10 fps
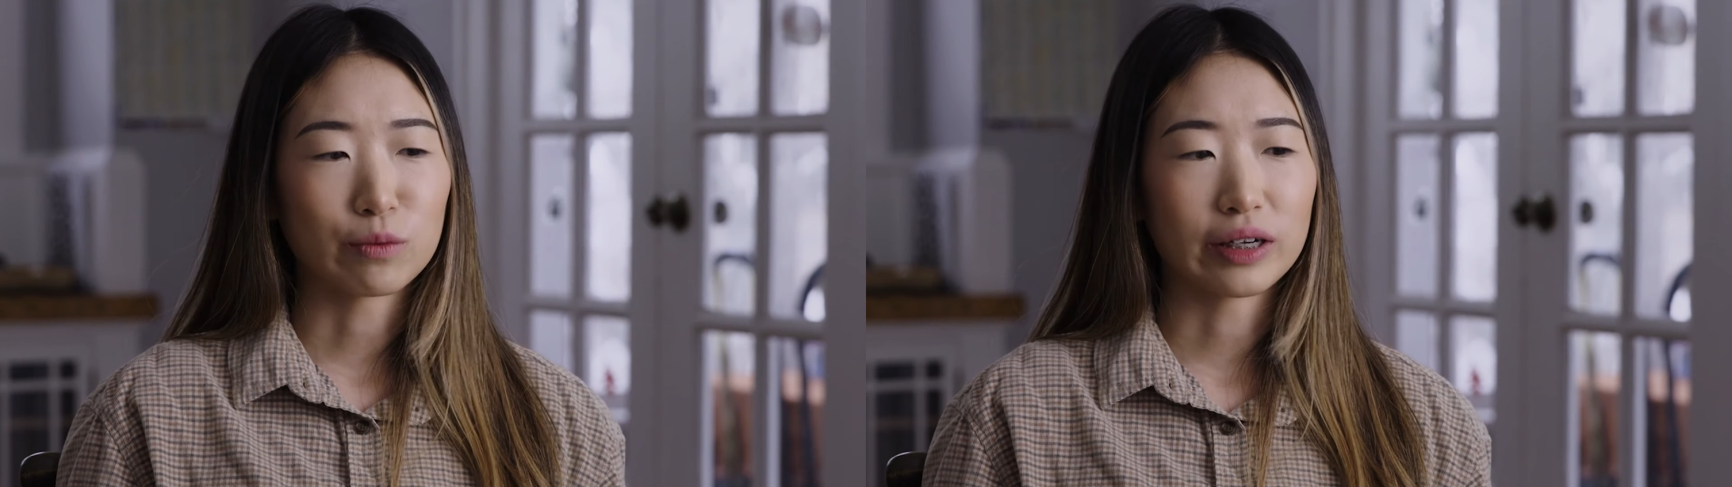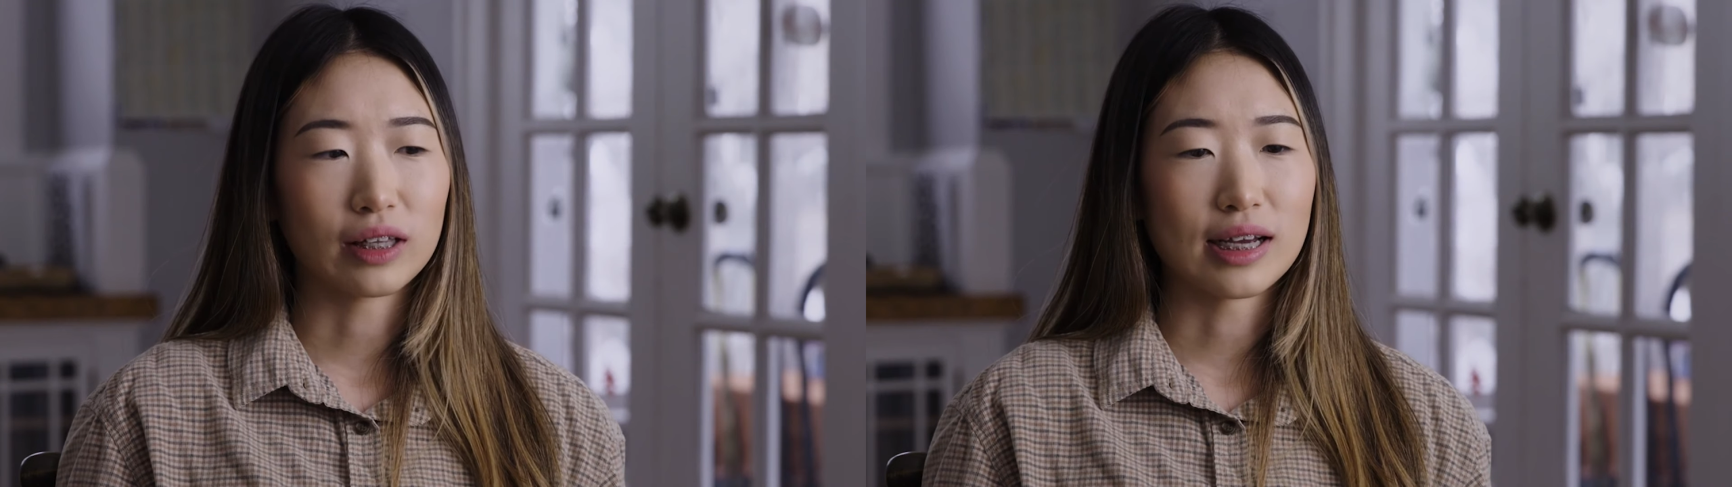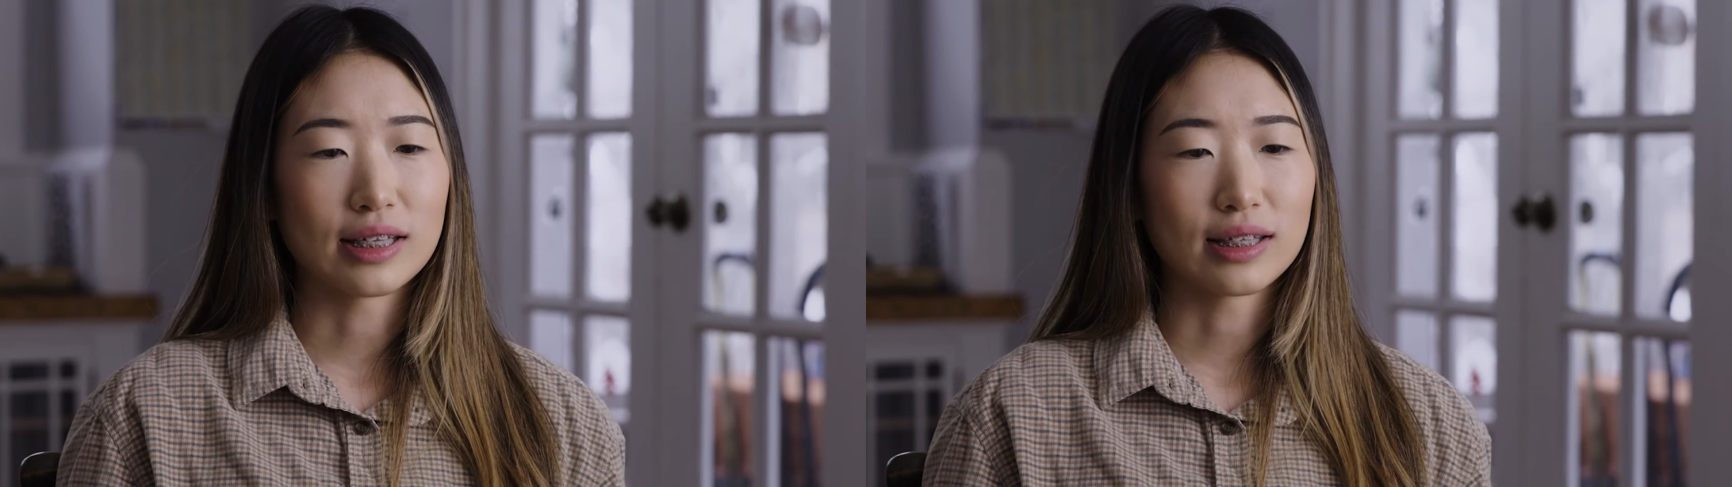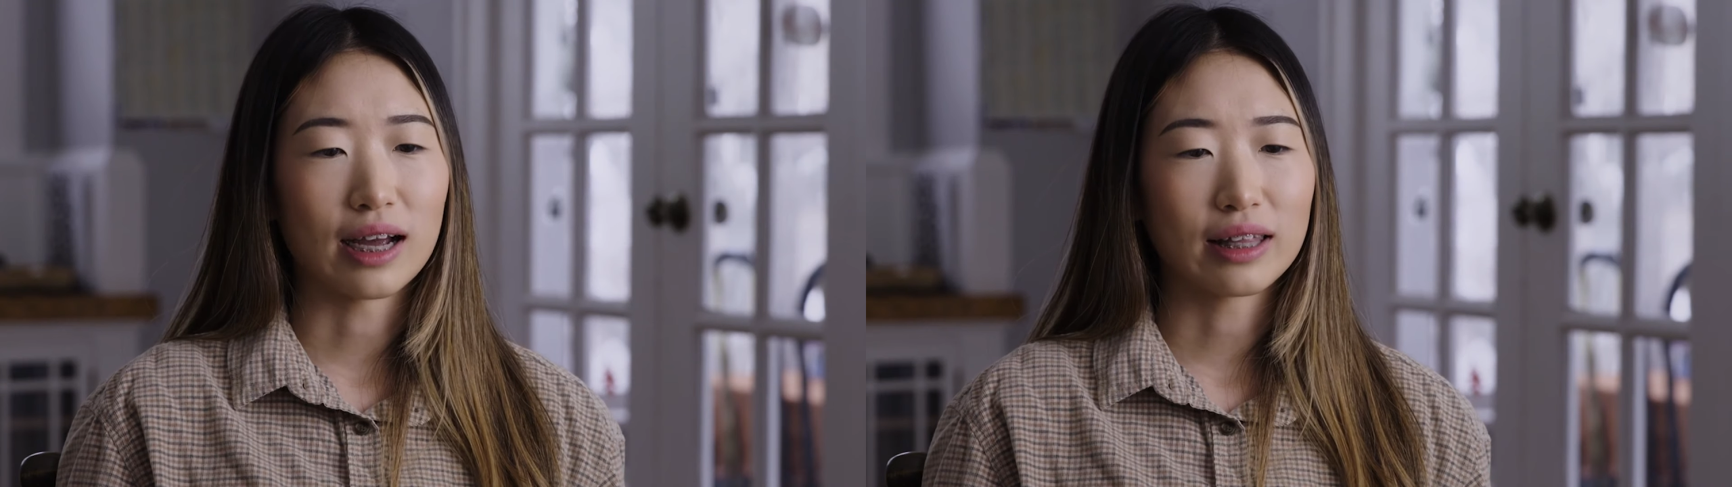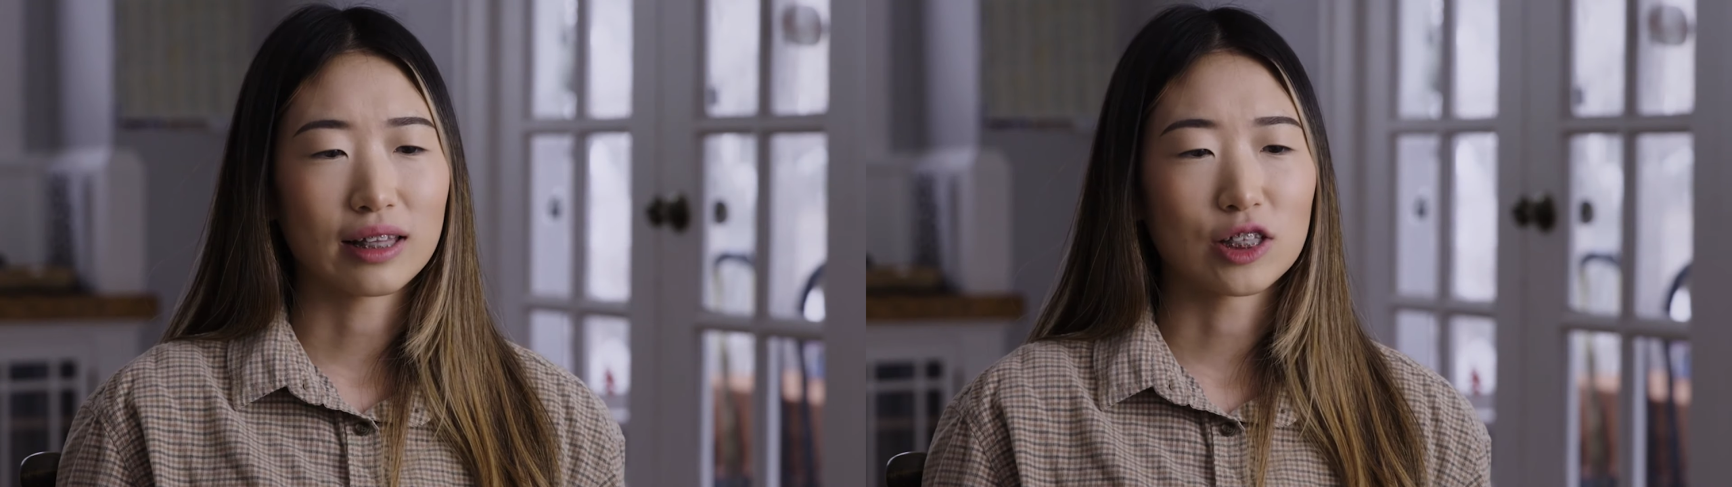realize
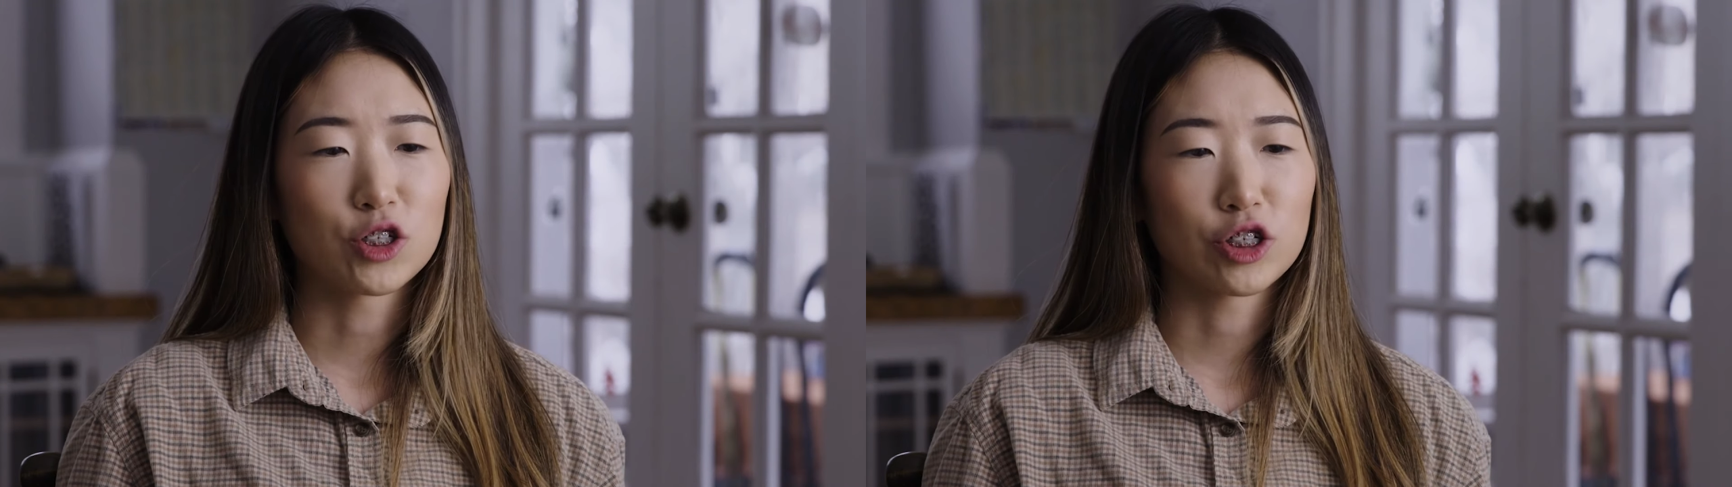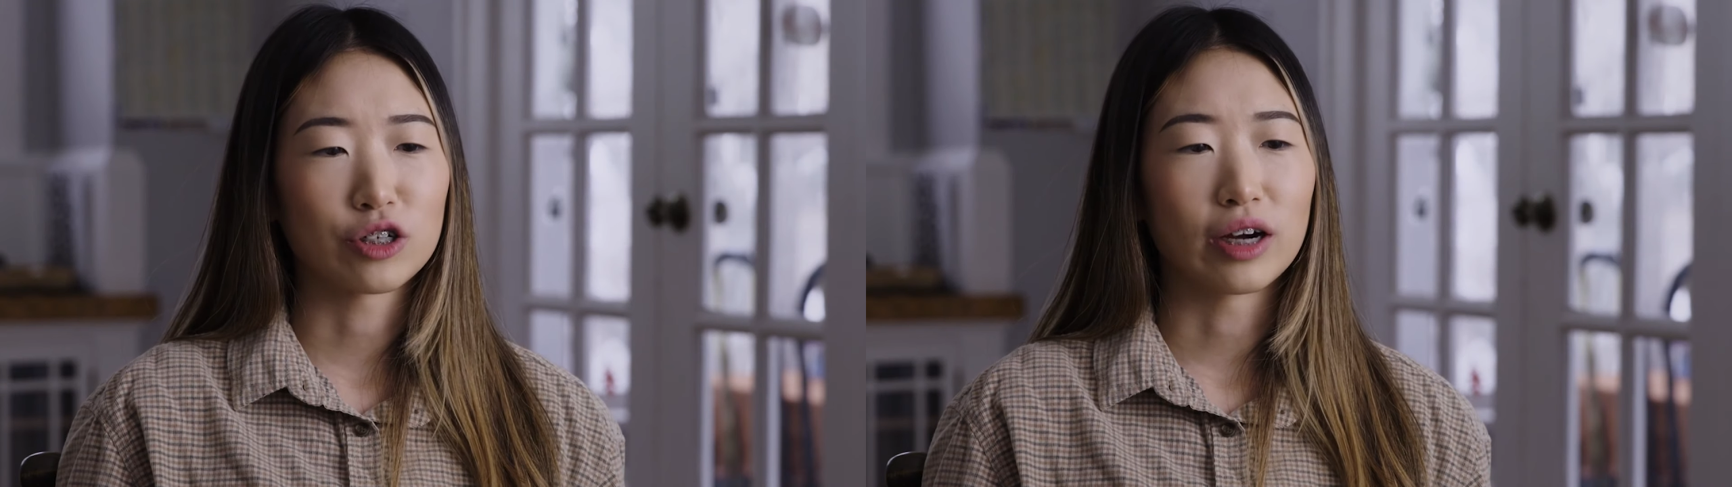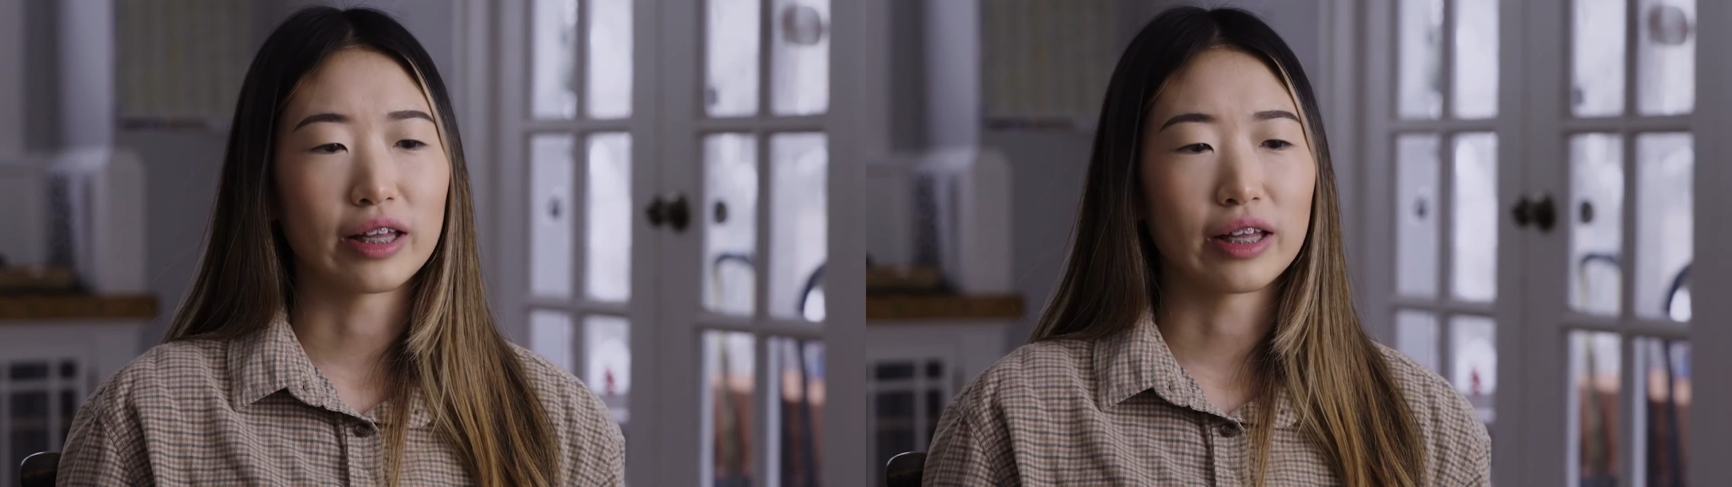that I think that's true.